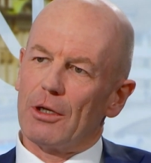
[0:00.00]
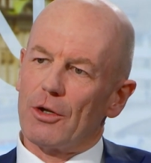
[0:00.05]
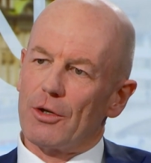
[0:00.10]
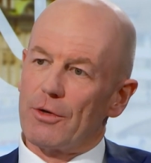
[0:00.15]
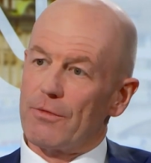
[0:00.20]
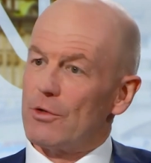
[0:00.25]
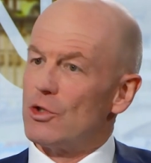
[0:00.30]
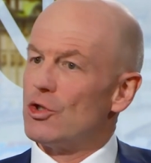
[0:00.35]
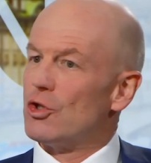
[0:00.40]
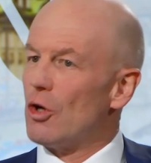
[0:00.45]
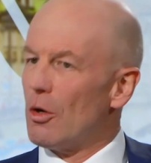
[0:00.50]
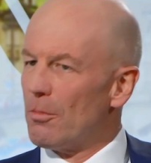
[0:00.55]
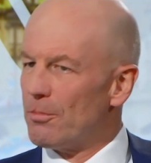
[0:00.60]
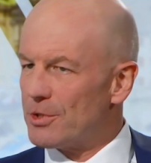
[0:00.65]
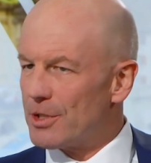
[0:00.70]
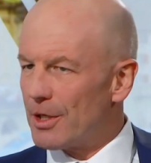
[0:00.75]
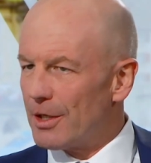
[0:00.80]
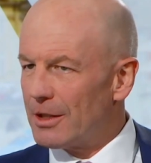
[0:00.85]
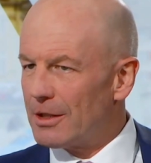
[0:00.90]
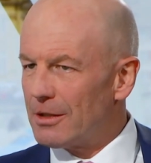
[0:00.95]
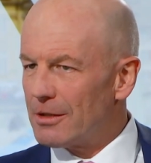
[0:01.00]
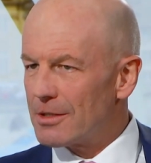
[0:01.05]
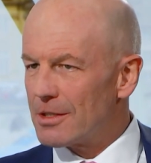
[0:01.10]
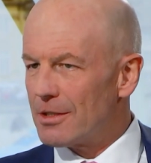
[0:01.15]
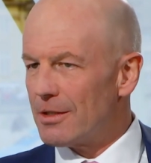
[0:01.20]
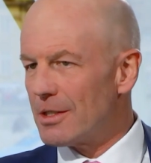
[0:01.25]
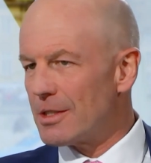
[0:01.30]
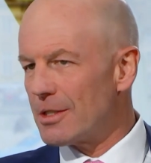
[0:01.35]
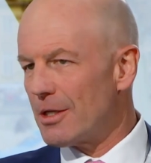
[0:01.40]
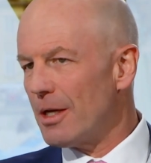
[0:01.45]
A lot of the job
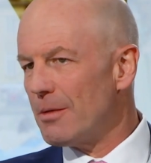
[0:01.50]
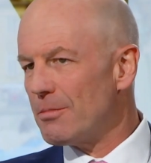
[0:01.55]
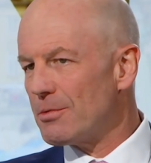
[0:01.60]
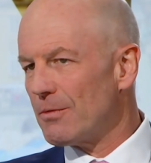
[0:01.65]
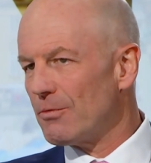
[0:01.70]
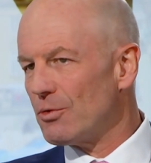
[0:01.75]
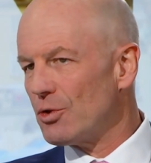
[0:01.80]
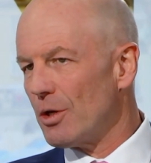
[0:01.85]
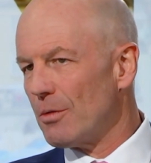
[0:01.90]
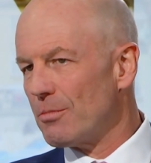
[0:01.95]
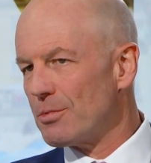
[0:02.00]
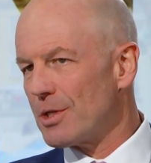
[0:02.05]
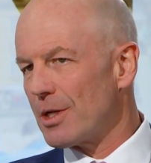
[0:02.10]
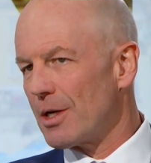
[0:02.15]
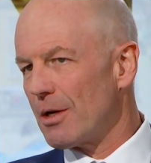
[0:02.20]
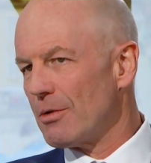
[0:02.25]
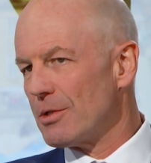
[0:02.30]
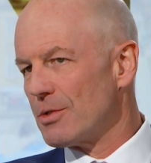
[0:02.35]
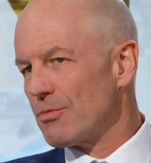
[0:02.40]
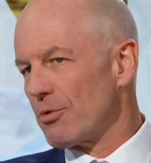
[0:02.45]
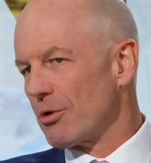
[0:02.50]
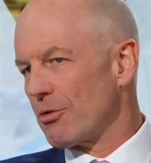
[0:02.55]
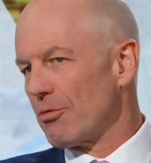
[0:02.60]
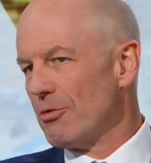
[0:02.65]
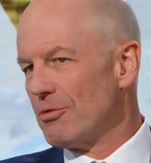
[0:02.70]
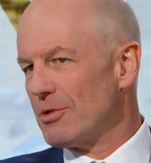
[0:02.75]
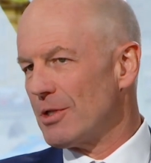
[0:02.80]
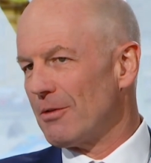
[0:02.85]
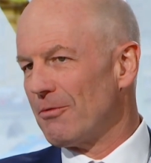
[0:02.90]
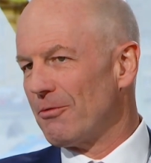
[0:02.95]
titles and the types of jobs that I was
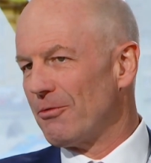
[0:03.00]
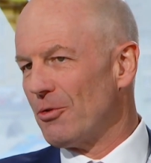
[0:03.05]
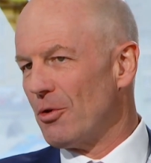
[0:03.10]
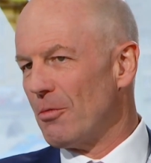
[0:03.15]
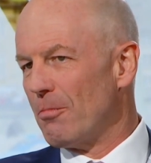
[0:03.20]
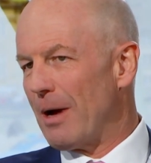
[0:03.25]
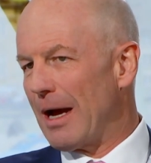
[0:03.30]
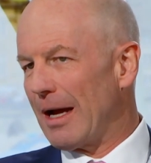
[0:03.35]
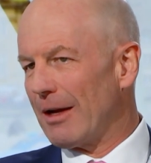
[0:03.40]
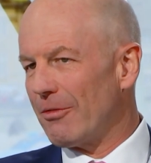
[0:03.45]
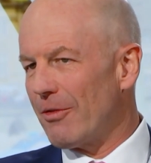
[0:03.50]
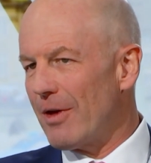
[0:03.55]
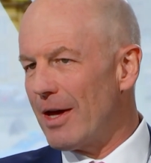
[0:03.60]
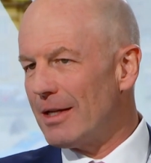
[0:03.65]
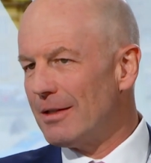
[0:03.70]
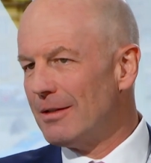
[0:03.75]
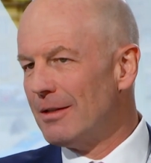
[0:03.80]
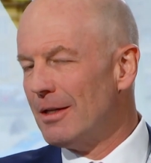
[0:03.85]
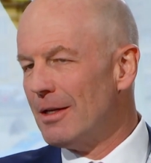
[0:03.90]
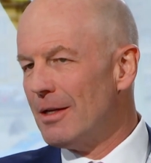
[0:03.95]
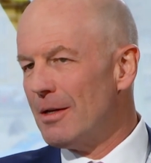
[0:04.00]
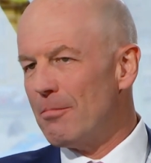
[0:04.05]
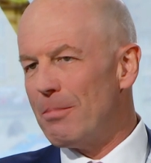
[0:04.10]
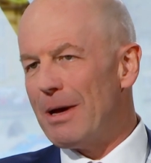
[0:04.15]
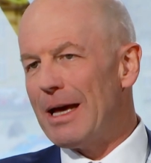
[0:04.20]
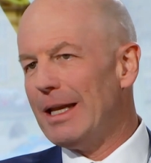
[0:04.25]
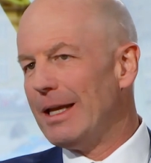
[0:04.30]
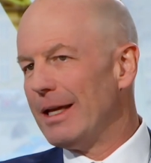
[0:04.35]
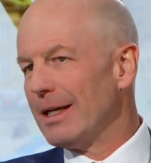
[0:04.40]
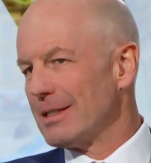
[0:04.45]
recruiting for back then
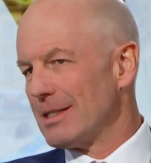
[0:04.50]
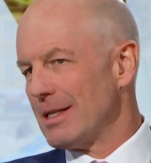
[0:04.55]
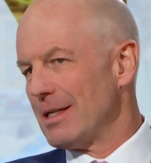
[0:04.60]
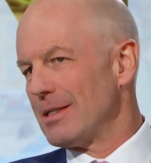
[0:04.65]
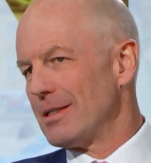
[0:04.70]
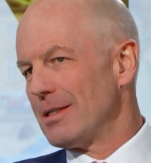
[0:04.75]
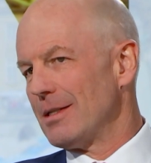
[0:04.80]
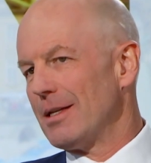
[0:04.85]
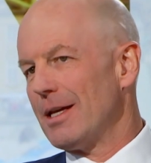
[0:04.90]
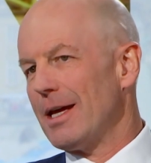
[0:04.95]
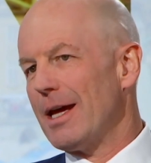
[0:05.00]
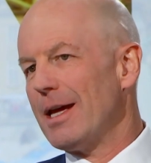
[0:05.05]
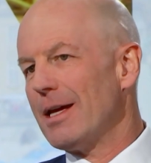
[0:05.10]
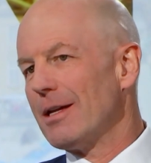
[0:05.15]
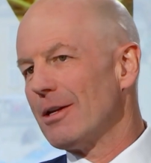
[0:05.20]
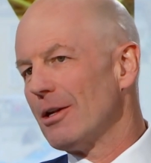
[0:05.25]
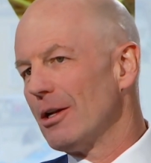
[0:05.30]
barely exist today,